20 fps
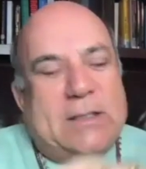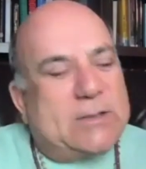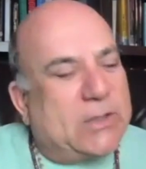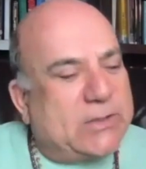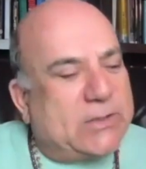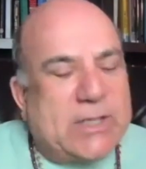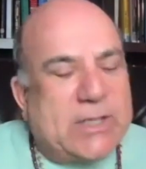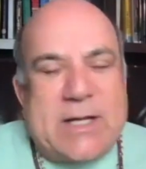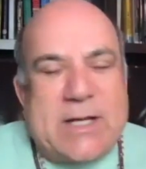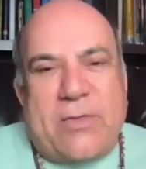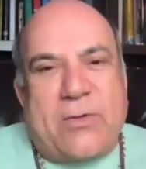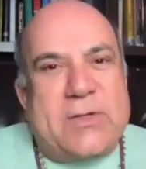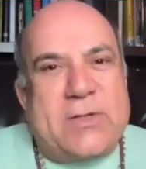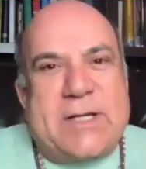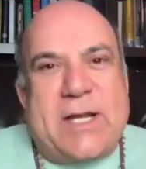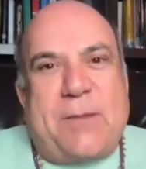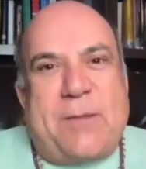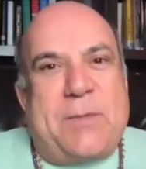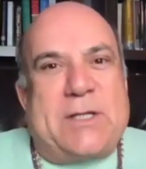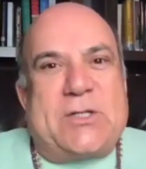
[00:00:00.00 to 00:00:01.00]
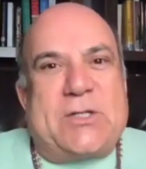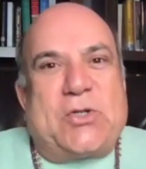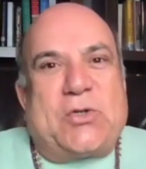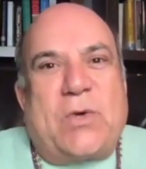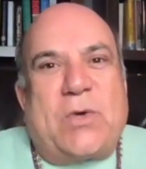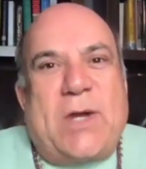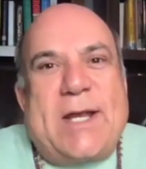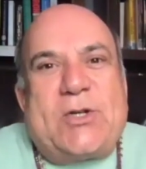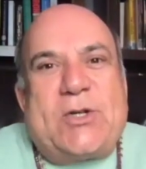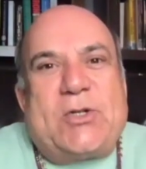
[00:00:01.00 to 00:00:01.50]
just another
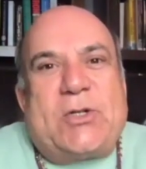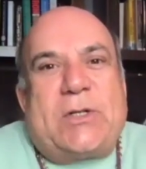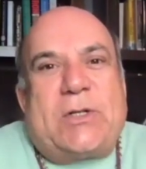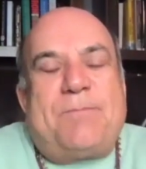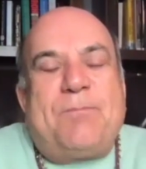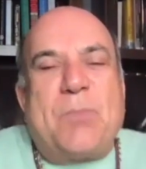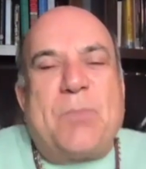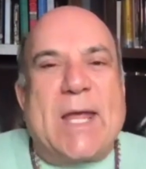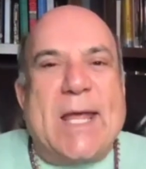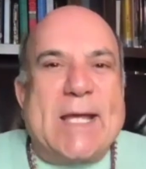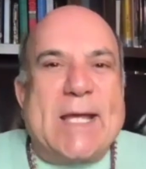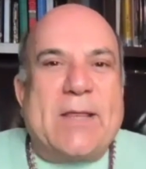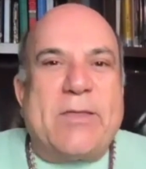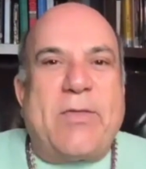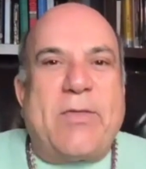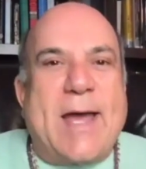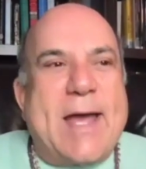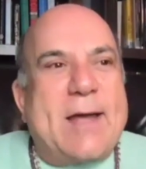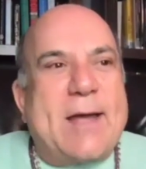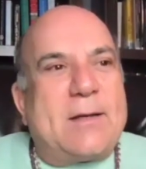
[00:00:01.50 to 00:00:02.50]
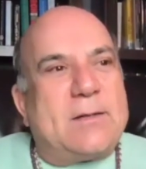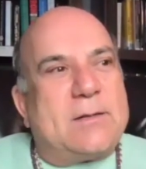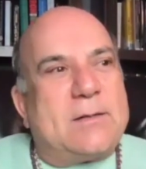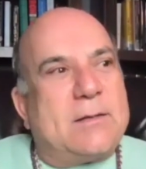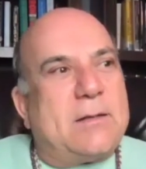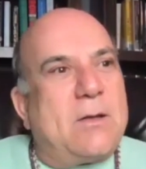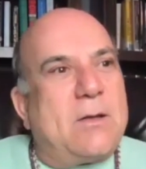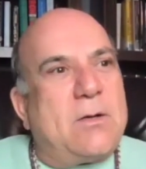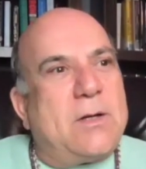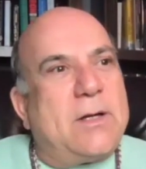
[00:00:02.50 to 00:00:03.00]
demonstration that
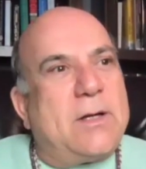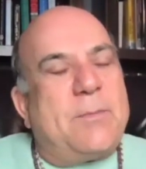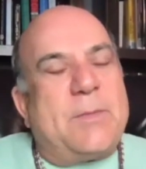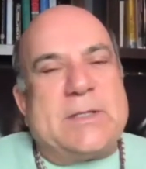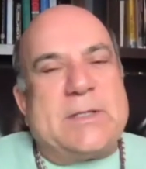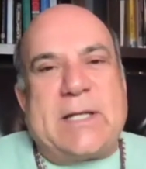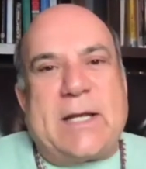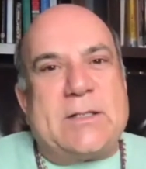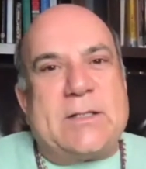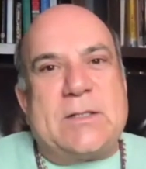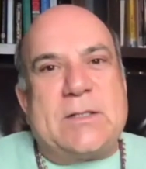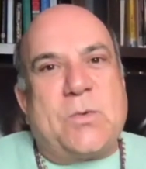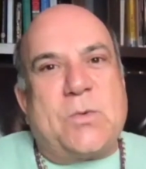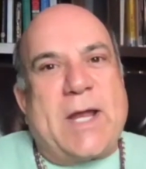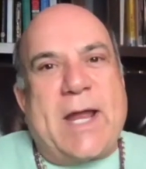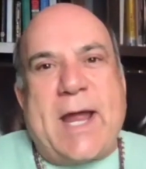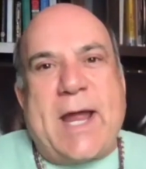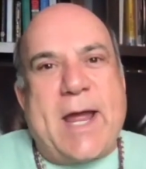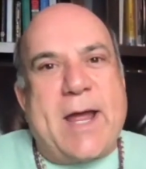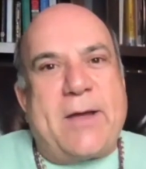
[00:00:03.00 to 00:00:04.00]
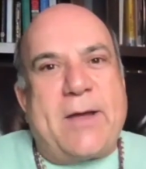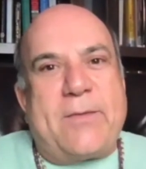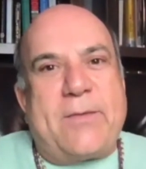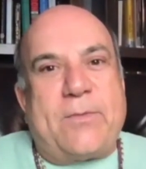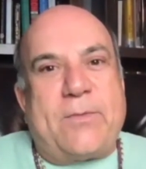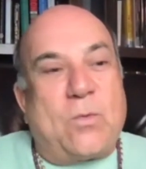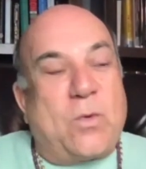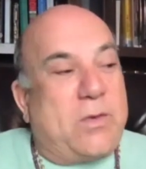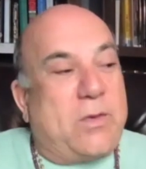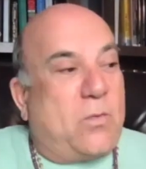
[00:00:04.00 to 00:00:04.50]
the only limitations we have,
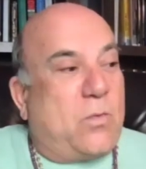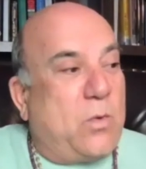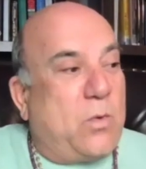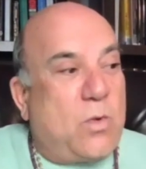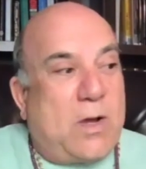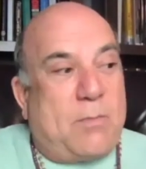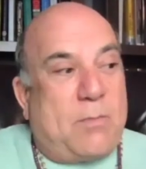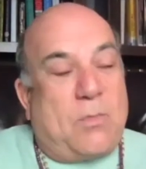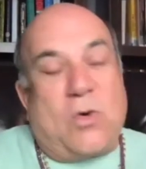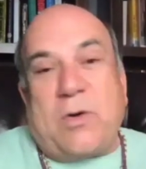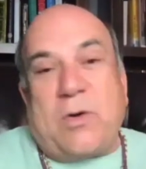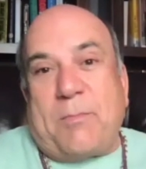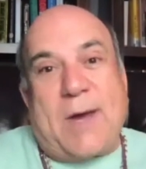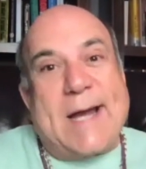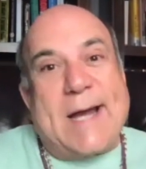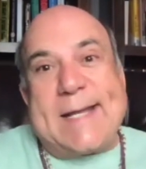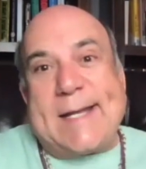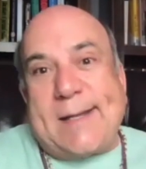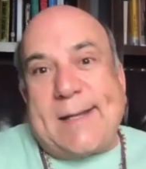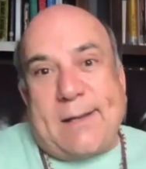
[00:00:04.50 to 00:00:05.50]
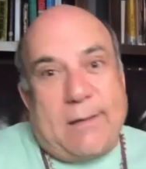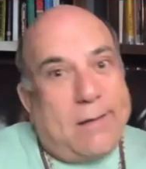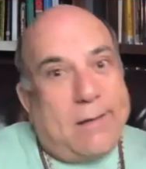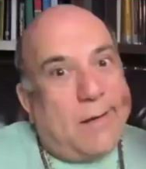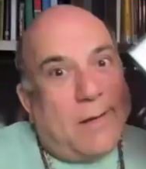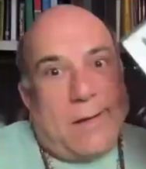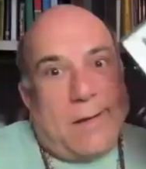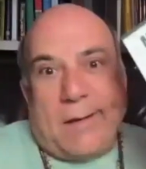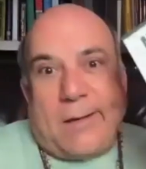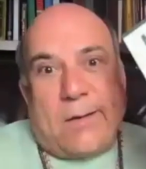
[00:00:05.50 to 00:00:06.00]
whether we want more money
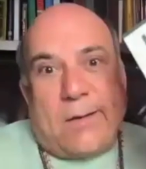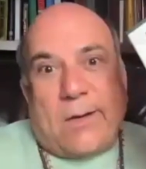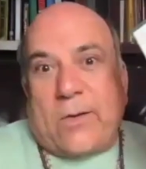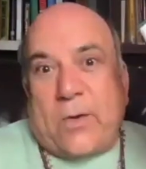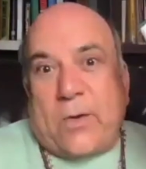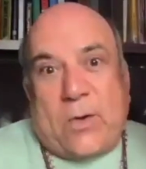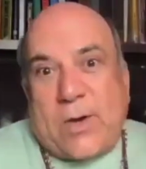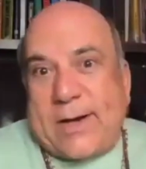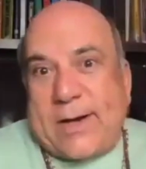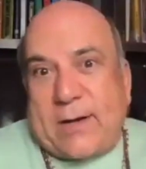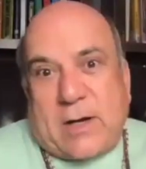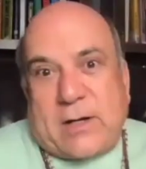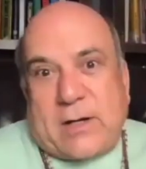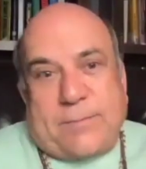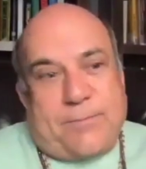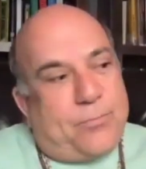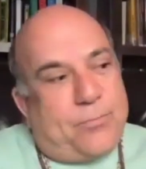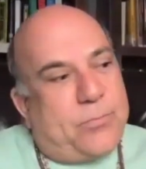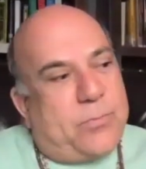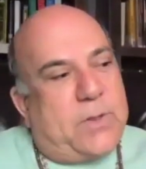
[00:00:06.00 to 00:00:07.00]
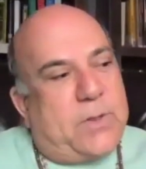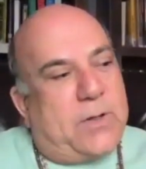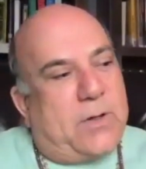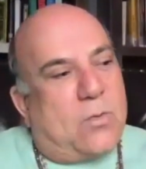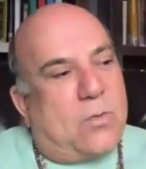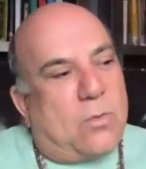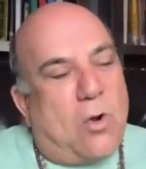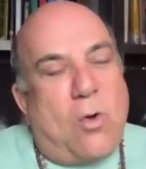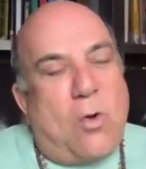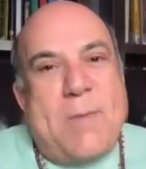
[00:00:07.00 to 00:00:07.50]
or we want our, you know,
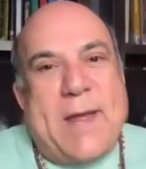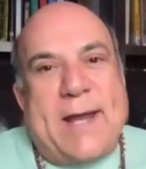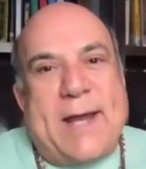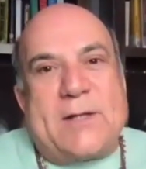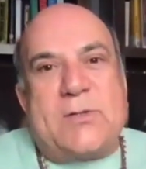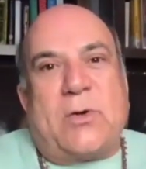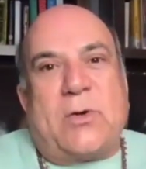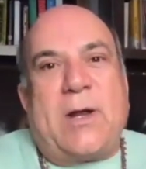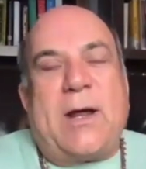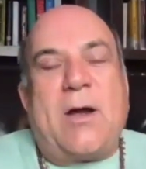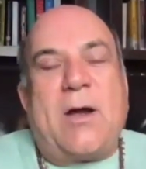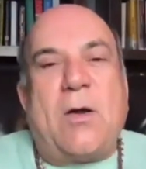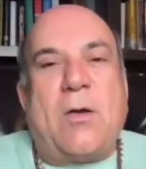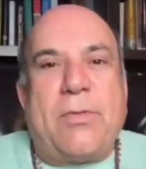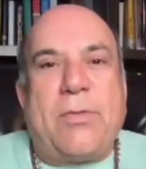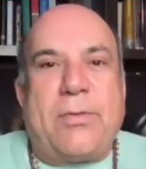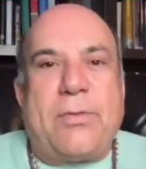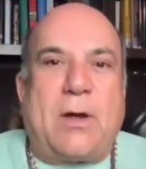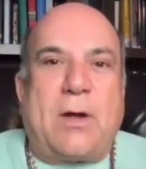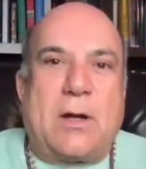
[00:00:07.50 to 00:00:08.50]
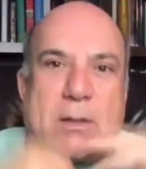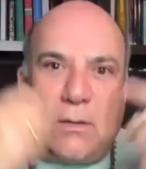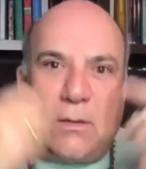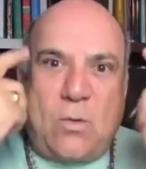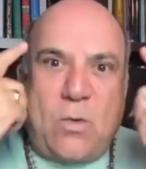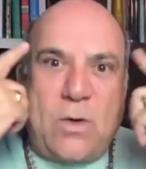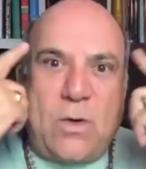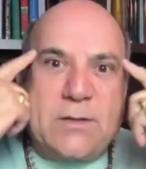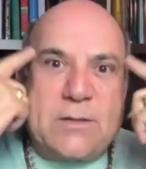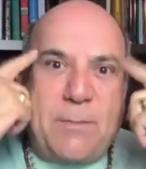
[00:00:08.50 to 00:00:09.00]
romance or health, are
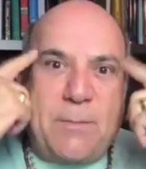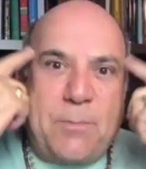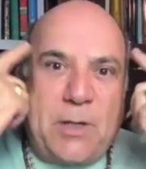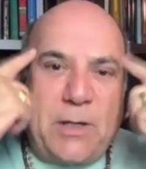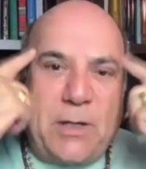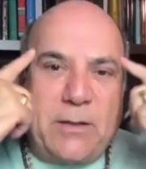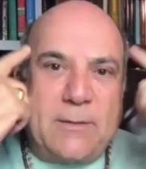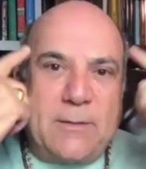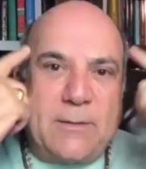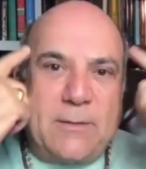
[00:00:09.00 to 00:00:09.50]
the ones up here.